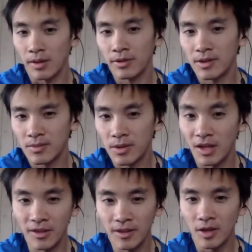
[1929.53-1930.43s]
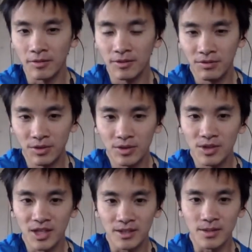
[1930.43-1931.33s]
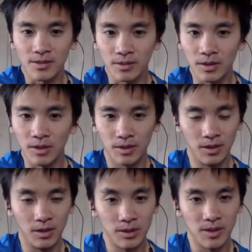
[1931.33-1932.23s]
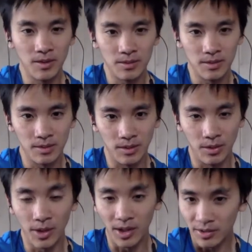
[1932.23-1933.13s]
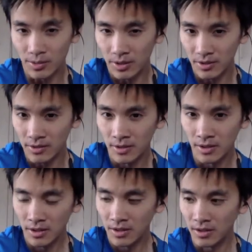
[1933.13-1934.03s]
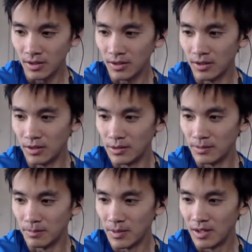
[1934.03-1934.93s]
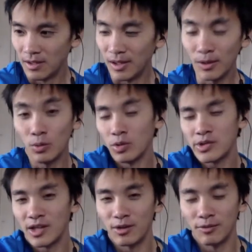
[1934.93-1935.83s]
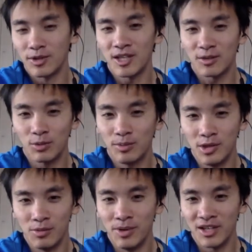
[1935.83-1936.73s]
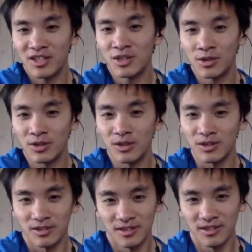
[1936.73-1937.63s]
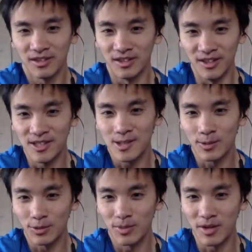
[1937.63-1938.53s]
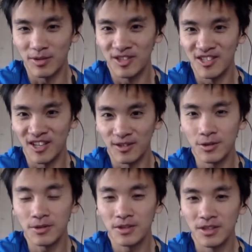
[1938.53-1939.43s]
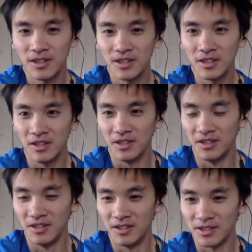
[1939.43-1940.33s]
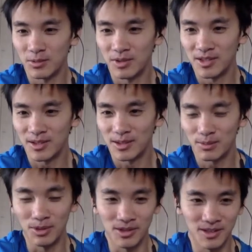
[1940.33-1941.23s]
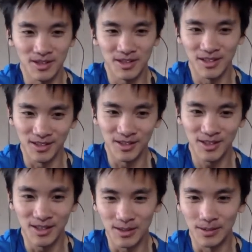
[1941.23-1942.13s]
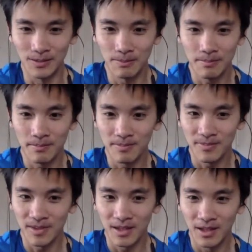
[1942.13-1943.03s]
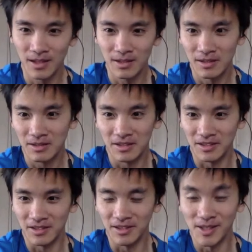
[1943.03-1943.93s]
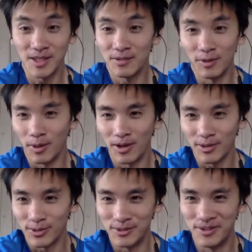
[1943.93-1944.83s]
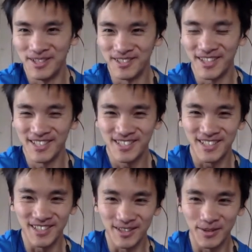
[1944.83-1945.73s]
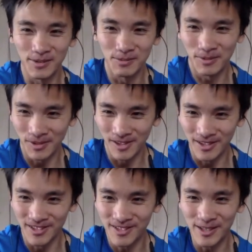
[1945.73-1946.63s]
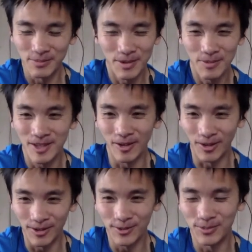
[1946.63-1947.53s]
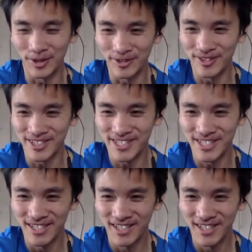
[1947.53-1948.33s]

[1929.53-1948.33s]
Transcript: I think we can think of different attacks on uh, on on, uh, on hardware. Uh, like the worst kind of attack would be a backdoor uh, installed by the designer, uh, as we discussed. But yeah, this is a yeah, this is very hard to defend against. And uh, uh, yeah. as you said, maybe there are other priorities.